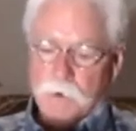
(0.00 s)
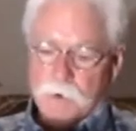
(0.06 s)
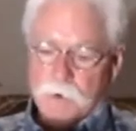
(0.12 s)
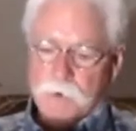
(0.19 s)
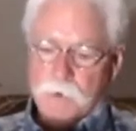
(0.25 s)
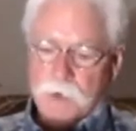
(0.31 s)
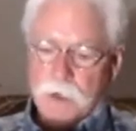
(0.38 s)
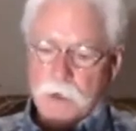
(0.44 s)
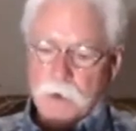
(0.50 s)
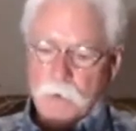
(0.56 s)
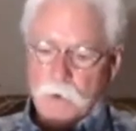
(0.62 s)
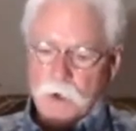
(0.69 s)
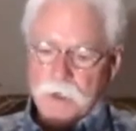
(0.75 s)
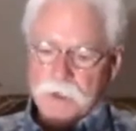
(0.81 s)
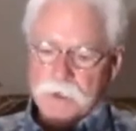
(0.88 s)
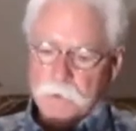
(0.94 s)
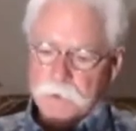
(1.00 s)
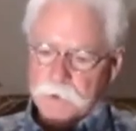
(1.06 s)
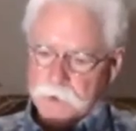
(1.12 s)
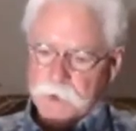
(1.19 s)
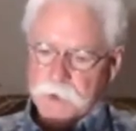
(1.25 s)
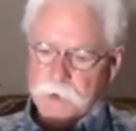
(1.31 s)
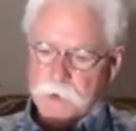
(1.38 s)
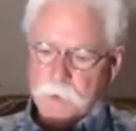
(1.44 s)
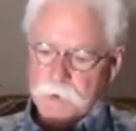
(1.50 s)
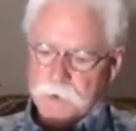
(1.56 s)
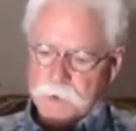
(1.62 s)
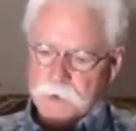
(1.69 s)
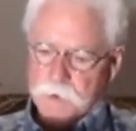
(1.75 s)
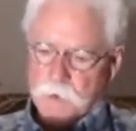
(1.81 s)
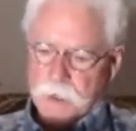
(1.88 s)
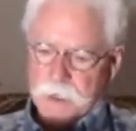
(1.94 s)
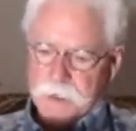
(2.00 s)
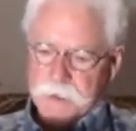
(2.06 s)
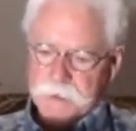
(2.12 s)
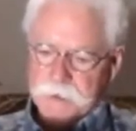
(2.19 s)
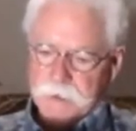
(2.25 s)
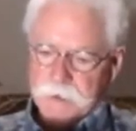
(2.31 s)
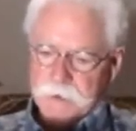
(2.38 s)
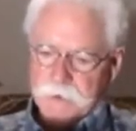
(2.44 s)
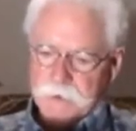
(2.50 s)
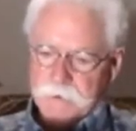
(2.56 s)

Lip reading: He'd gone to trial once. Was it twice?